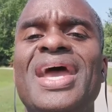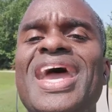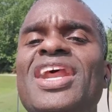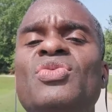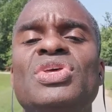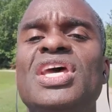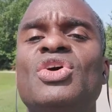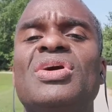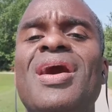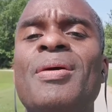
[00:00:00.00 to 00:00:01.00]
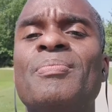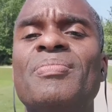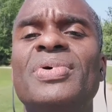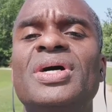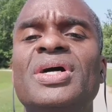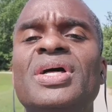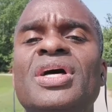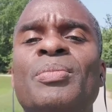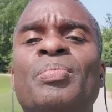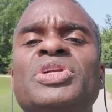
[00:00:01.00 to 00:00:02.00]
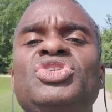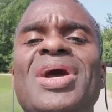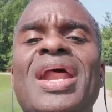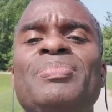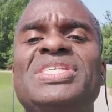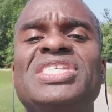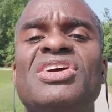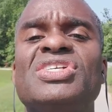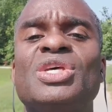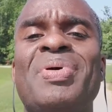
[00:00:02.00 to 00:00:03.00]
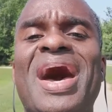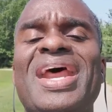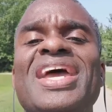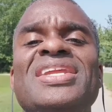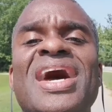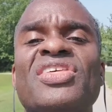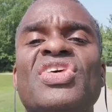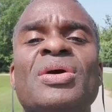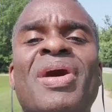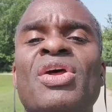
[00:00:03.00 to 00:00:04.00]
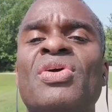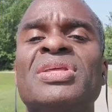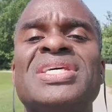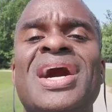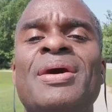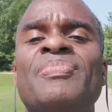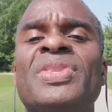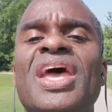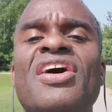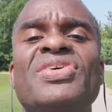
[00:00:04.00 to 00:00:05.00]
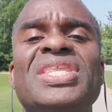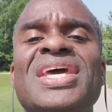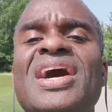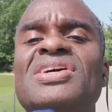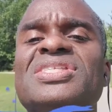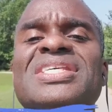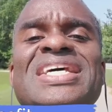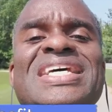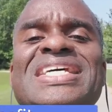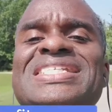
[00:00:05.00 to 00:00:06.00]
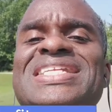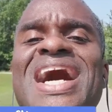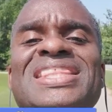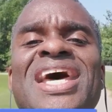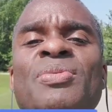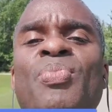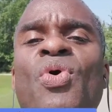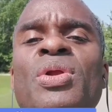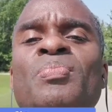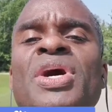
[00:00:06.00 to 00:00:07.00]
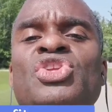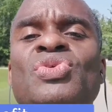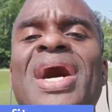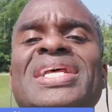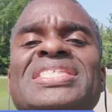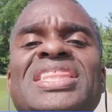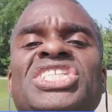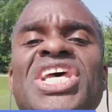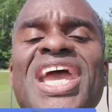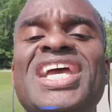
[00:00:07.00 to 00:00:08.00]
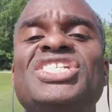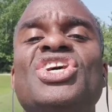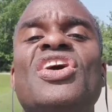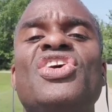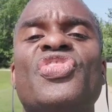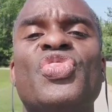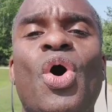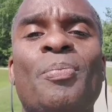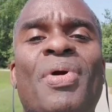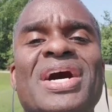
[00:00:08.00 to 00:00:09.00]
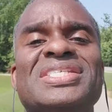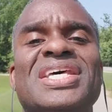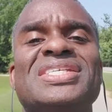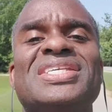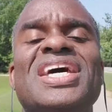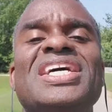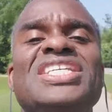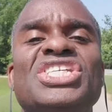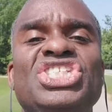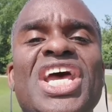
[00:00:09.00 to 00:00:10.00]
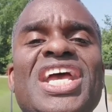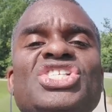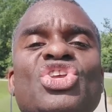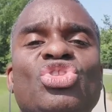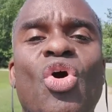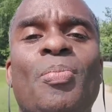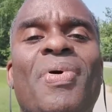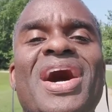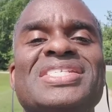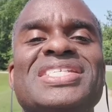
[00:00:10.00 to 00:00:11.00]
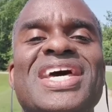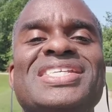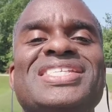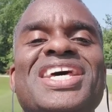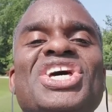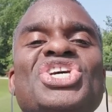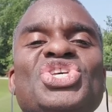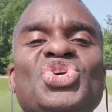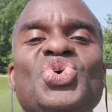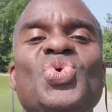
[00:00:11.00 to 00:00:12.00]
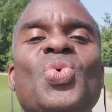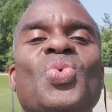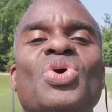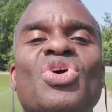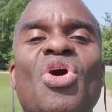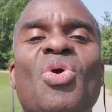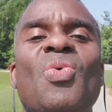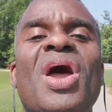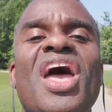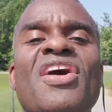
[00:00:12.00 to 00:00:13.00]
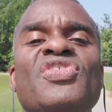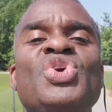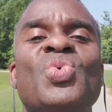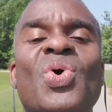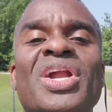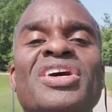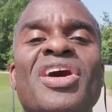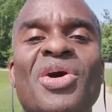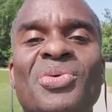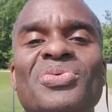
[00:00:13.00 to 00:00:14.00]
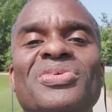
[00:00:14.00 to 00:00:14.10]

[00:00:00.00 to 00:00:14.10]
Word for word: And it'll, it'll come. But you got to be serious about it, and you got to think about it all the time. Everything else is not that important, but you got to change your thought process. You change your thought process, you will go wherever you want to go.